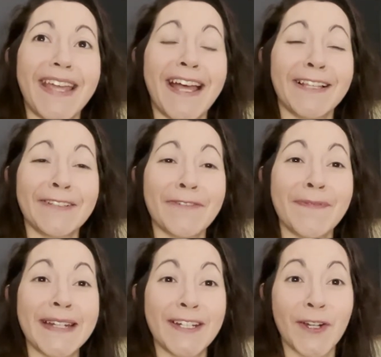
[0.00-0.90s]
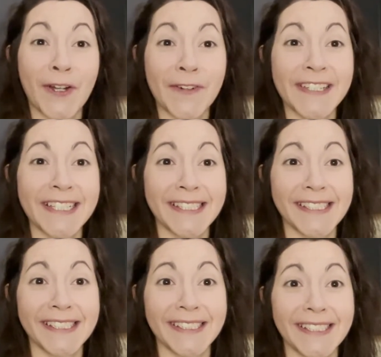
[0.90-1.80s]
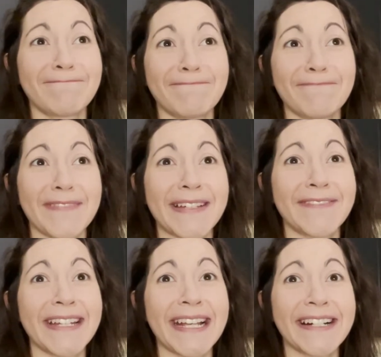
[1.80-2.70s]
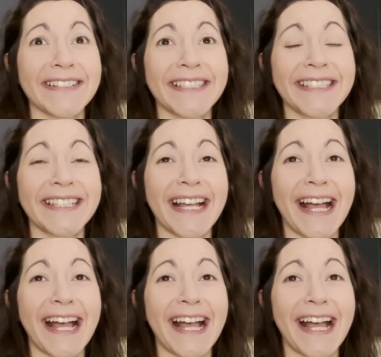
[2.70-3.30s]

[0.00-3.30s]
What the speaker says: little bit nervous. What else?